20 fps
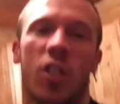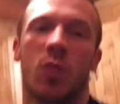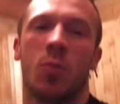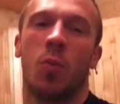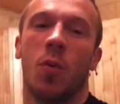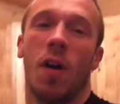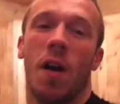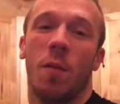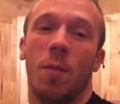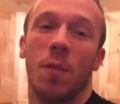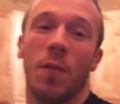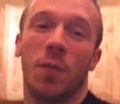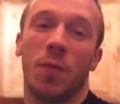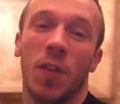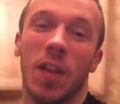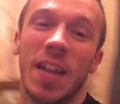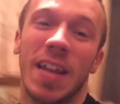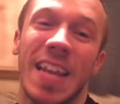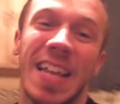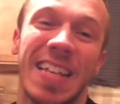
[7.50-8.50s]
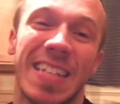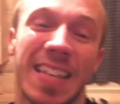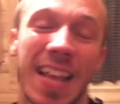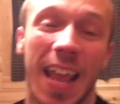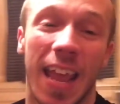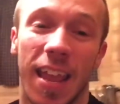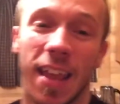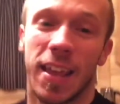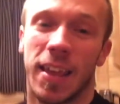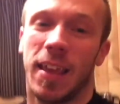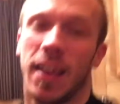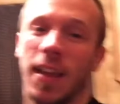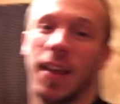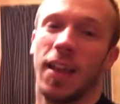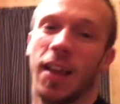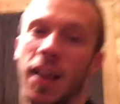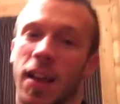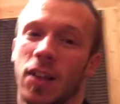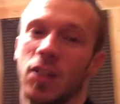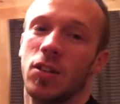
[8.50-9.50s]
It's your boy, opperman Fitness,
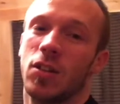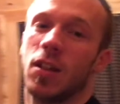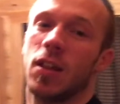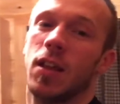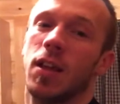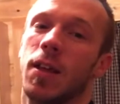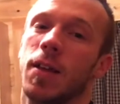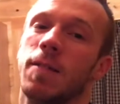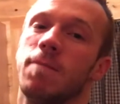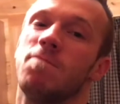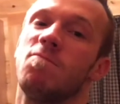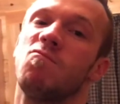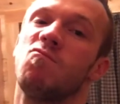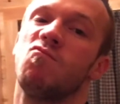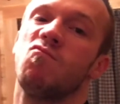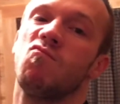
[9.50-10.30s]
aka hashtag